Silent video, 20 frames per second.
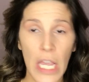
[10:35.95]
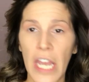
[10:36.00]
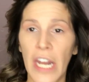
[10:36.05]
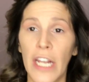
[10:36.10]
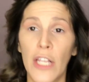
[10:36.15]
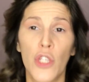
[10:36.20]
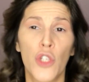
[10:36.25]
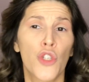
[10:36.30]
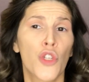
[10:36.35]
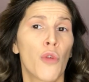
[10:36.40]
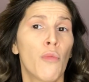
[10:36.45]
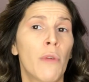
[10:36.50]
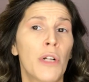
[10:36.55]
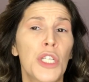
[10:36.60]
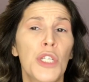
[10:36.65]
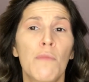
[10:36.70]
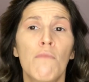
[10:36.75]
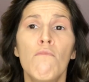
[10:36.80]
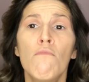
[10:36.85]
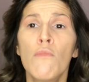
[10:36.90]
It had so
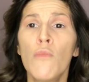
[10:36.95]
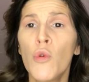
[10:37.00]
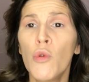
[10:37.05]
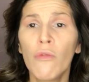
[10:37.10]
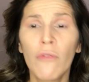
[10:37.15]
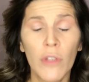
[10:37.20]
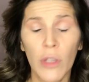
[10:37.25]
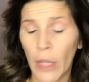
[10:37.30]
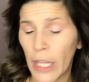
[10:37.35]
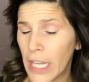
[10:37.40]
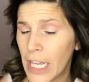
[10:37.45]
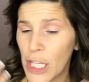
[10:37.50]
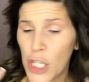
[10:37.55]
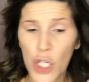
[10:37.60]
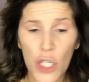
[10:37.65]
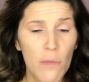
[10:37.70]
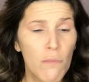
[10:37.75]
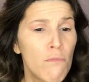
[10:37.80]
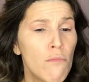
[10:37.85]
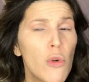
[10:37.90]
much move, like it
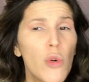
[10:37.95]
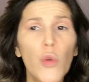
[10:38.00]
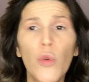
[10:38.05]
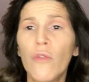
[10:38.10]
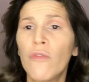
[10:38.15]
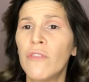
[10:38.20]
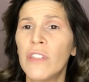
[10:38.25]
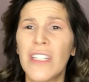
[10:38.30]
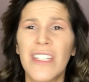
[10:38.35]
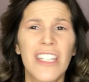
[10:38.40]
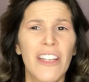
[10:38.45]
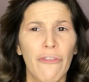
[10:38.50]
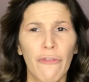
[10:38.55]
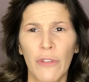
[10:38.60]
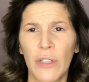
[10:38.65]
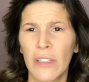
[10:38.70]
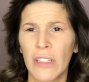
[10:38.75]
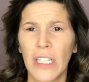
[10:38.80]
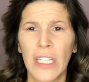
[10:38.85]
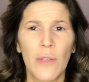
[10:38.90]
just moved
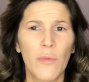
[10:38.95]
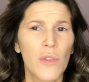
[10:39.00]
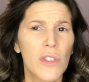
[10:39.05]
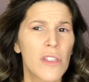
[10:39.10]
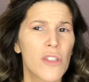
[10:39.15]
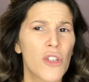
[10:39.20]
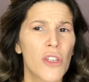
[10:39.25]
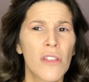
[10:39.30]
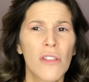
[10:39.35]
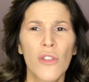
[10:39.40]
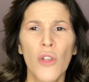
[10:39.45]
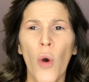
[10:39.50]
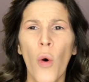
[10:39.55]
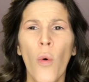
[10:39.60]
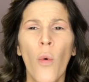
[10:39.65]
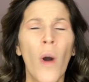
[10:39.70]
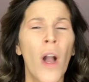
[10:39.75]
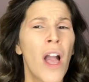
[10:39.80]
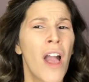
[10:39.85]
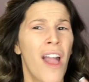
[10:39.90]
differently. It was just
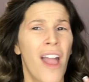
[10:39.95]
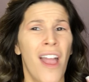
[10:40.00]
so